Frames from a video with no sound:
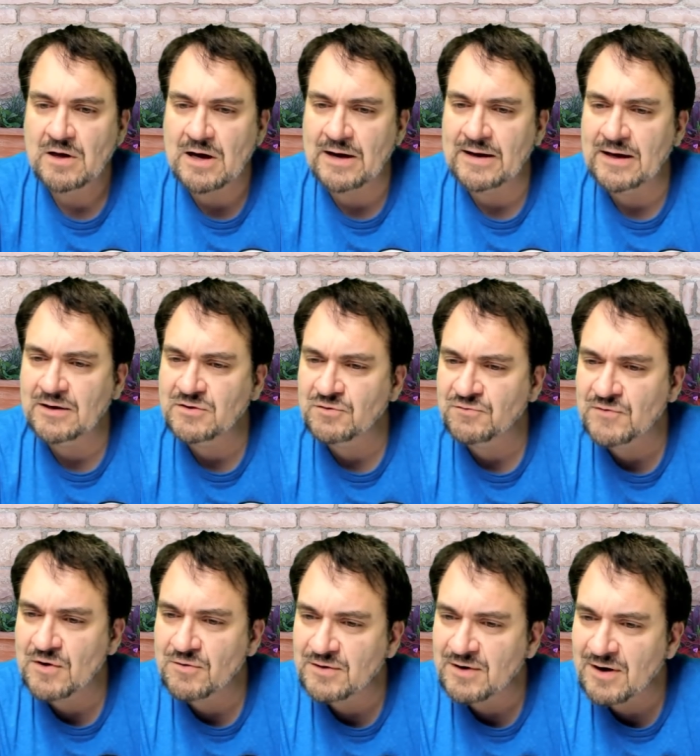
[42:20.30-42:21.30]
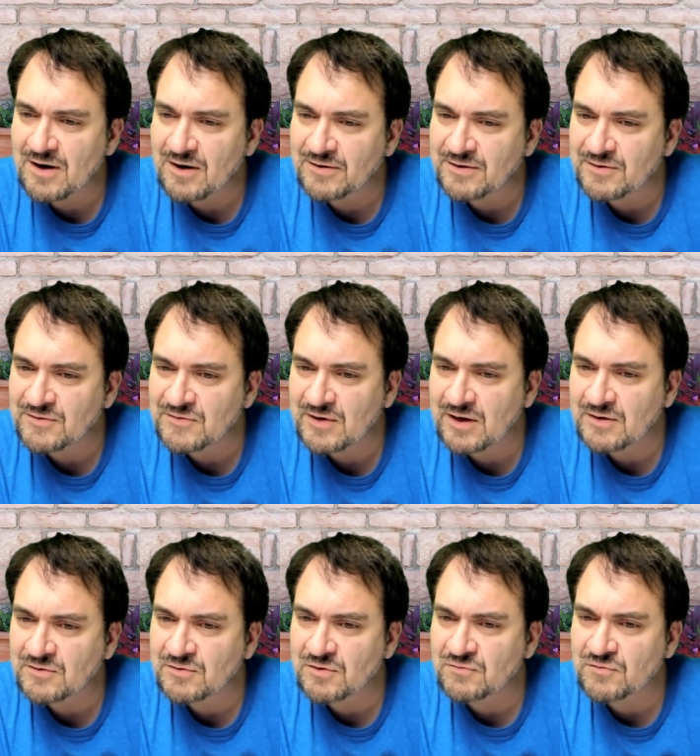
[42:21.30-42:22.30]
I hate the phone, Carl here saying
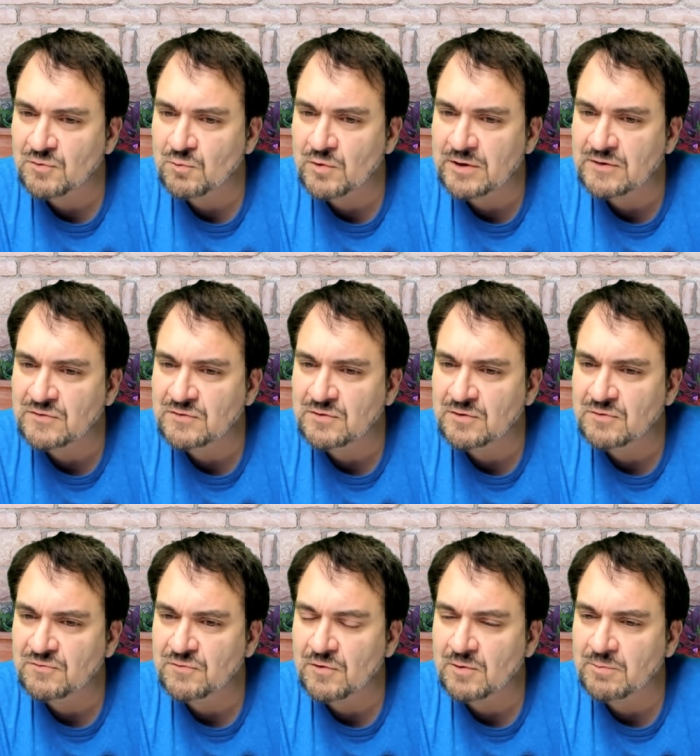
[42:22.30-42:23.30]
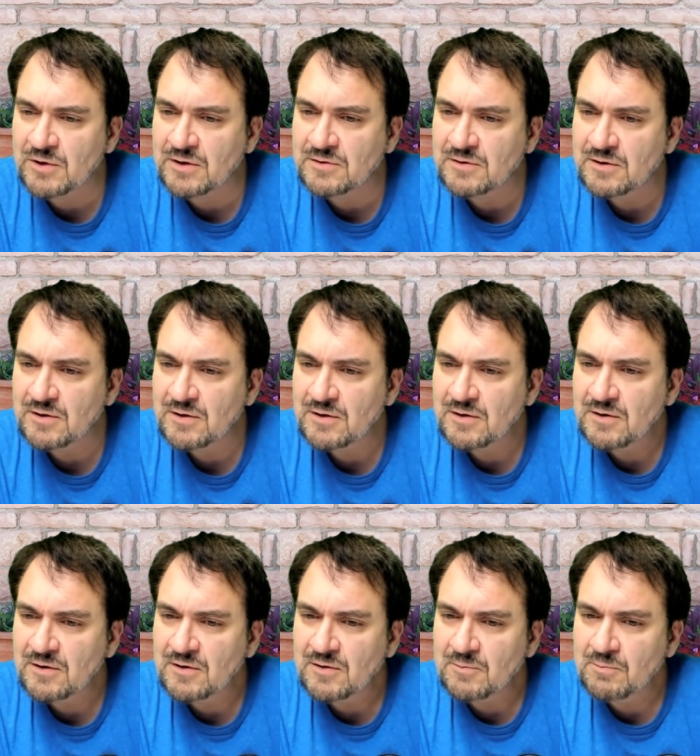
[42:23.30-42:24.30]
good for what it's good for, but
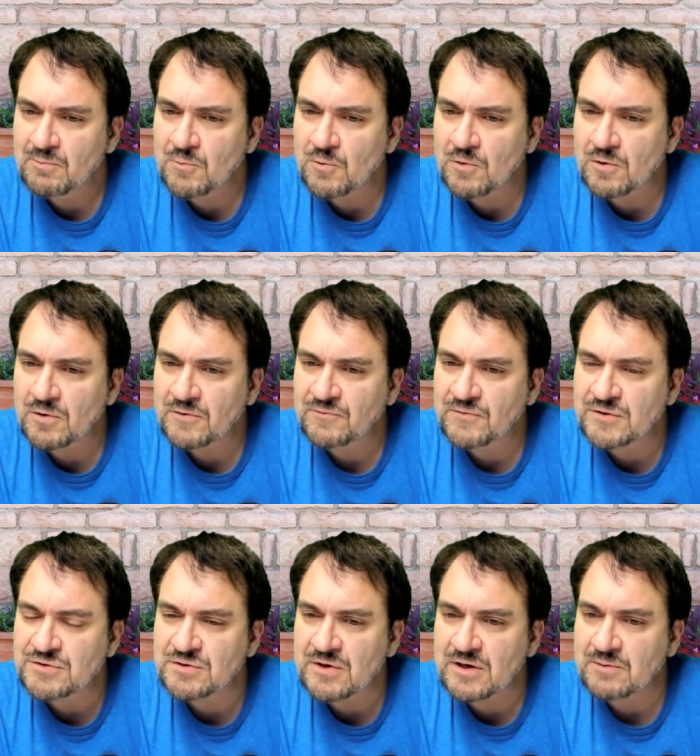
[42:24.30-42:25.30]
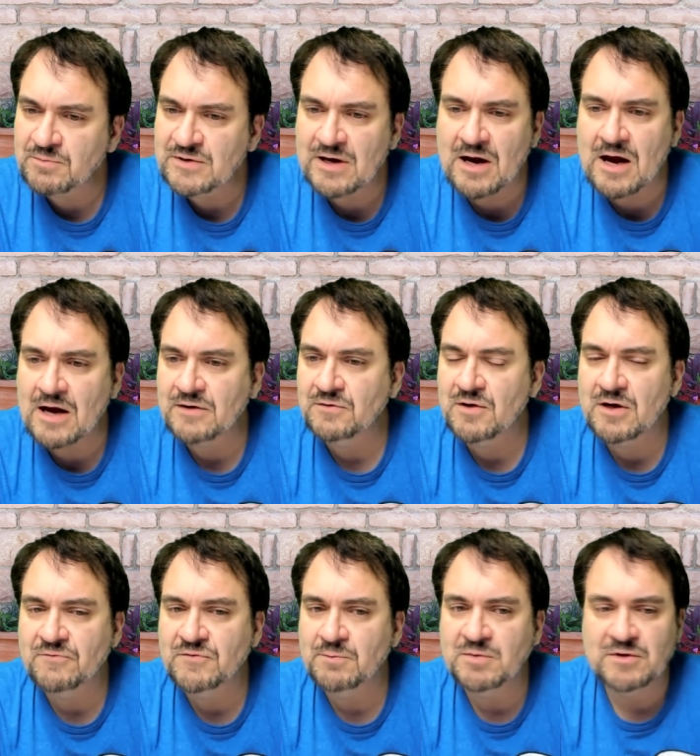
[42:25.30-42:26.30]
more efficient on it. Yeah, I
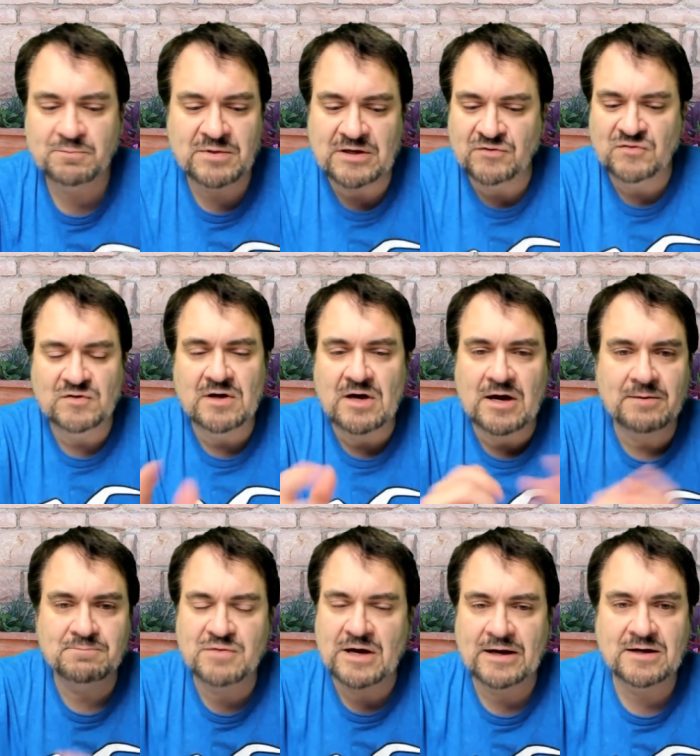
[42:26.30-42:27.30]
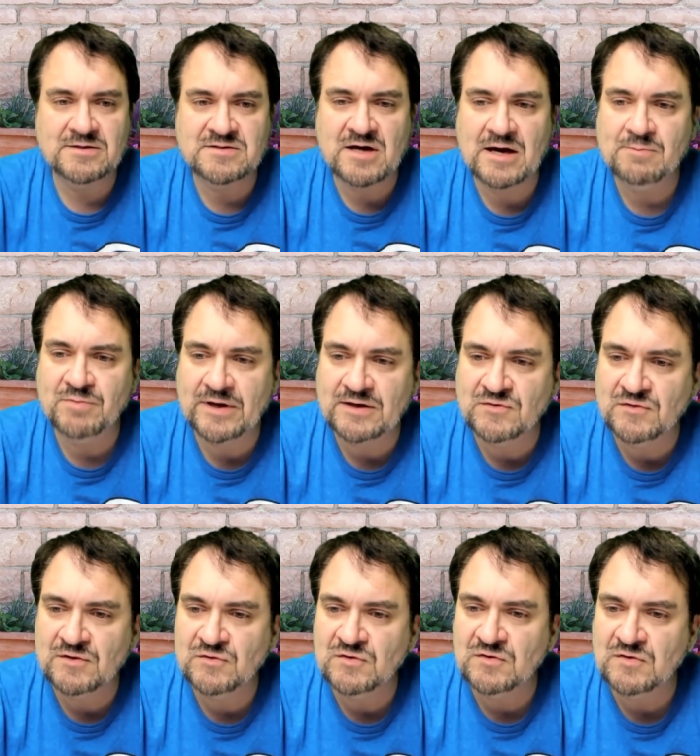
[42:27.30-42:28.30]
love the P- PC. I, I can type like
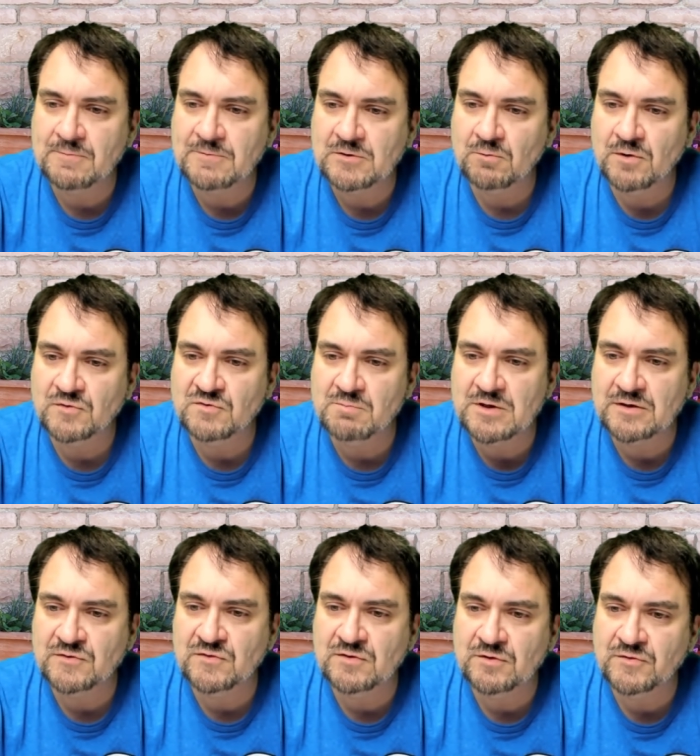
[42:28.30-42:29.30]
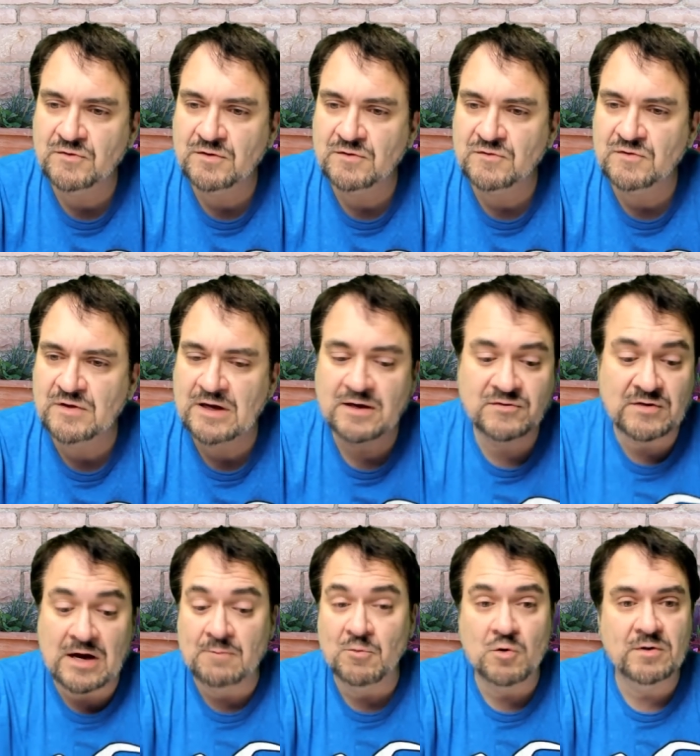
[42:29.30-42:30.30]
60, 70 words a minute still to this day because
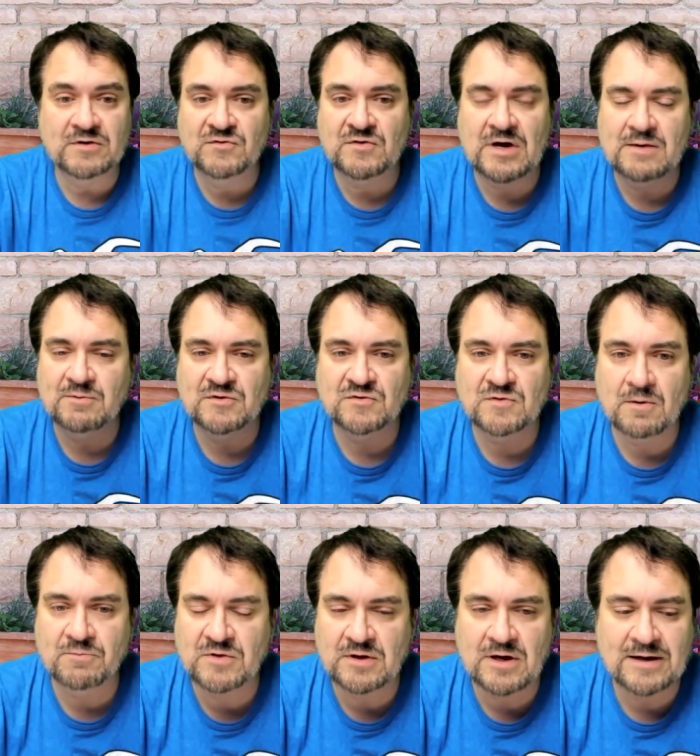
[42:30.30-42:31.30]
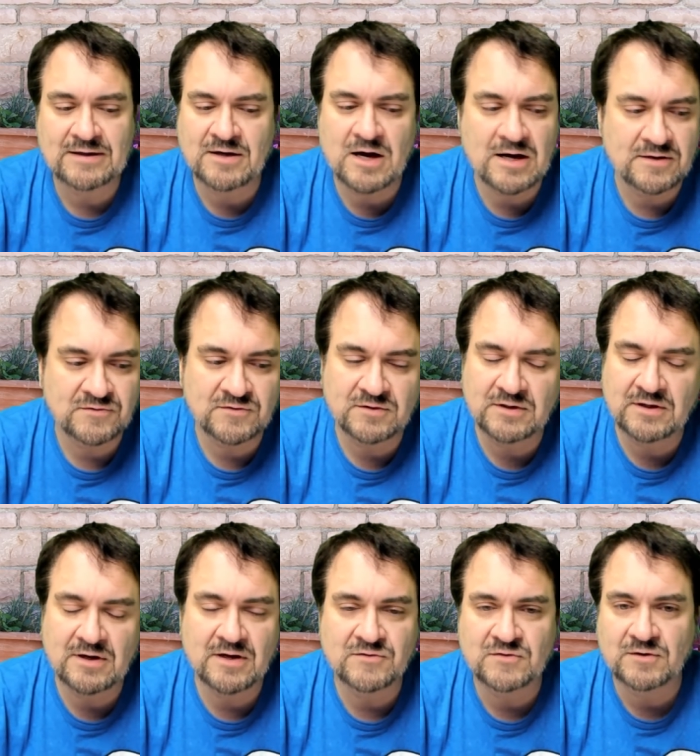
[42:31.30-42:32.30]
I'm always typing something. I constantly,
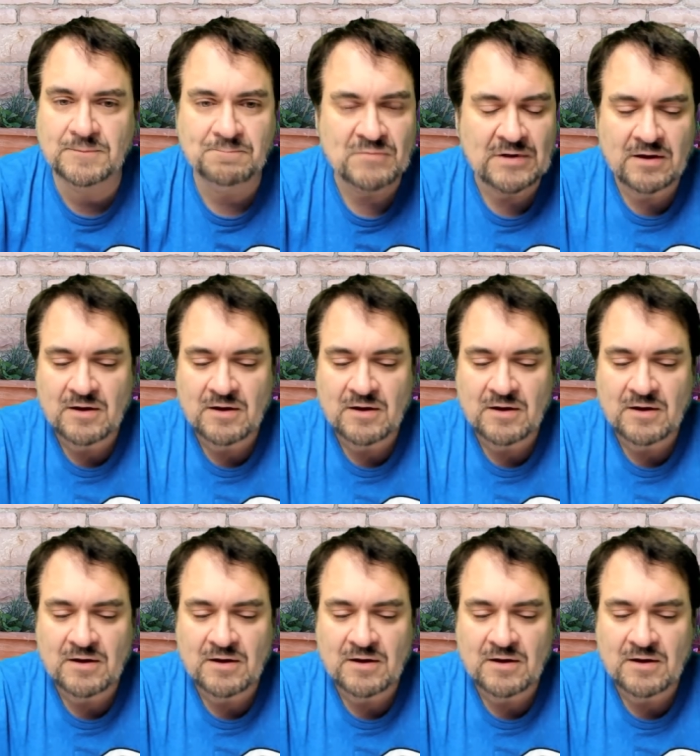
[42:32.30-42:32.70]
constantly.